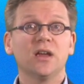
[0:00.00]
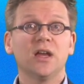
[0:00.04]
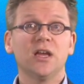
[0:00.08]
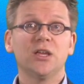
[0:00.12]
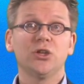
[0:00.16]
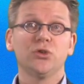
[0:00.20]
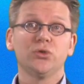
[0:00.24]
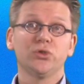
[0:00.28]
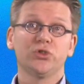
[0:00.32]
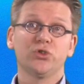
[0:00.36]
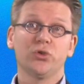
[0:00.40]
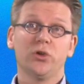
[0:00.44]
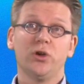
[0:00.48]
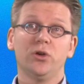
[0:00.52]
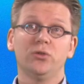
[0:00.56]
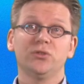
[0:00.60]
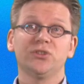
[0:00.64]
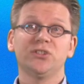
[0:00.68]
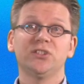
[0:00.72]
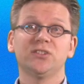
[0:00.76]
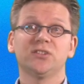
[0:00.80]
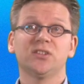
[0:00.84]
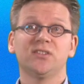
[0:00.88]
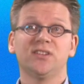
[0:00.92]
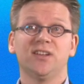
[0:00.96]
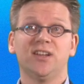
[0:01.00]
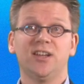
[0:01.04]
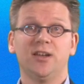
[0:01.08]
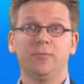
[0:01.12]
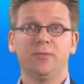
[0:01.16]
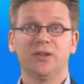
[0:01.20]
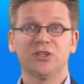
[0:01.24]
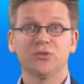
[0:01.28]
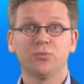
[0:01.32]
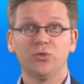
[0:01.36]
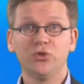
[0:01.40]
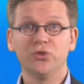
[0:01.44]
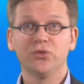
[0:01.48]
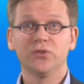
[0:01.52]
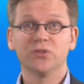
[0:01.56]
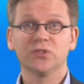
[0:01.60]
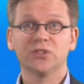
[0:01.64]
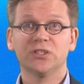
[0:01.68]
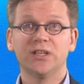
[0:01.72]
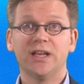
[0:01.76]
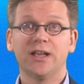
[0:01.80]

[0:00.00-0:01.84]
and use your own system dynamics models